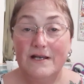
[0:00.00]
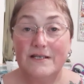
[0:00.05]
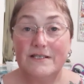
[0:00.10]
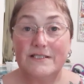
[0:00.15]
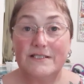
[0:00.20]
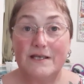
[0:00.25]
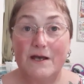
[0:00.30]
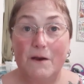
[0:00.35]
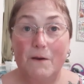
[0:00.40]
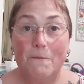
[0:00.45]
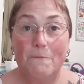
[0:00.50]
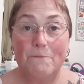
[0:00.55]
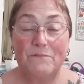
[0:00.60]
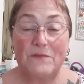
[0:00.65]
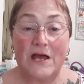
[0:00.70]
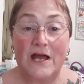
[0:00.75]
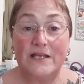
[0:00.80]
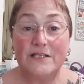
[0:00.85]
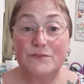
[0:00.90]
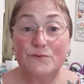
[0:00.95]
So
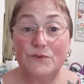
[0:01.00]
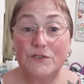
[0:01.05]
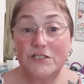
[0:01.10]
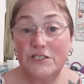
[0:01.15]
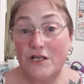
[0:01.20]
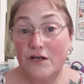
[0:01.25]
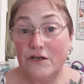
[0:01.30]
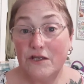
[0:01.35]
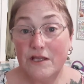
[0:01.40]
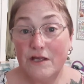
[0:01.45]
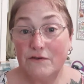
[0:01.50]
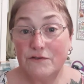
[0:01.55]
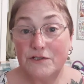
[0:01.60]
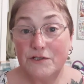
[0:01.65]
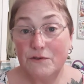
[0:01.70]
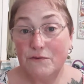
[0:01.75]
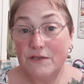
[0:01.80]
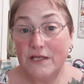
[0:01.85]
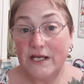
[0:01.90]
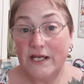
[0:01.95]
I just want to show you those
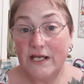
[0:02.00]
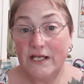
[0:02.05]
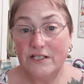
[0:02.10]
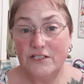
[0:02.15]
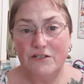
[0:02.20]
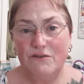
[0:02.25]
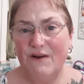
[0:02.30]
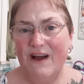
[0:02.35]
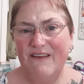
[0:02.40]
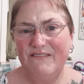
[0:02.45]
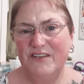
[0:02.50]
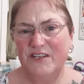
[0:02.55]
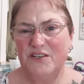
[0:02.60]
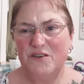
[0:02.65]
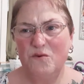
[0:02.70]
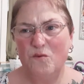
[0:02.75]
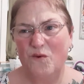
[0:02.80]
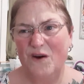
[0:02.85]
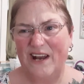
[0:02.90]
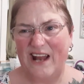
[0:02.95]
two things. You don't have to
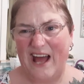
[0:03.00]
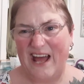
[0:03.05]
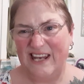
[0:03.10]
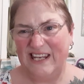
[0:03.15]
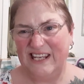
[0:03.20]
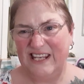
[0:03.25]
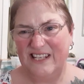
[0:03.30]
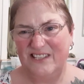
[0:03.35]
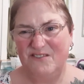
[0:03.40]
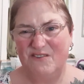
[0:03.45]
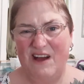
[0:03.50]
do what I did.